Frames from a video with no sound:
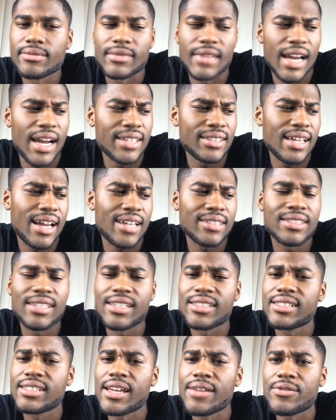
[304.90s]
I'll
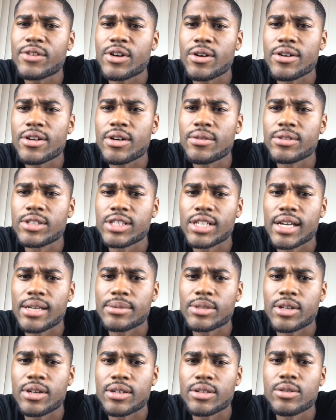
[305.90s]
take Steph Curry over
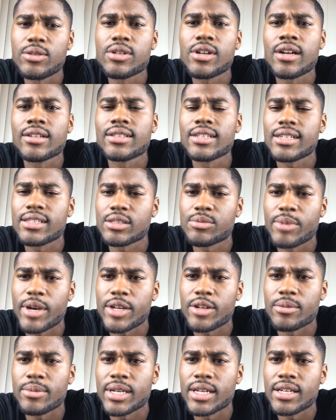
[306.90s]
James Harden. Who y'all think is
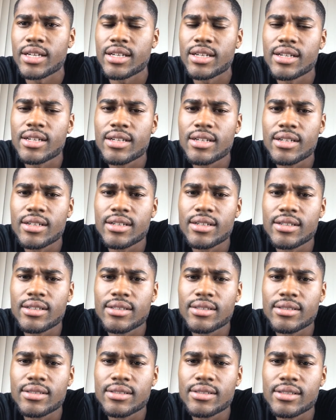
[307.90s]
better, man?
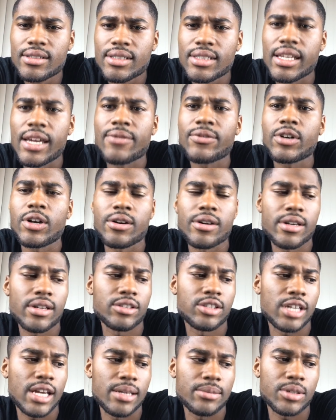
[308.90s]
Steph Curry or
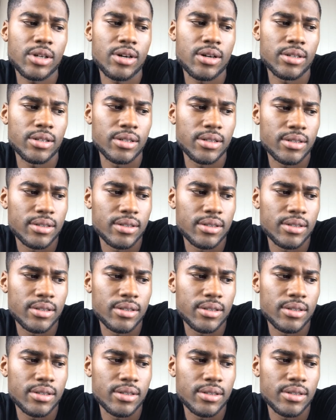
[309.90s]
James Harden?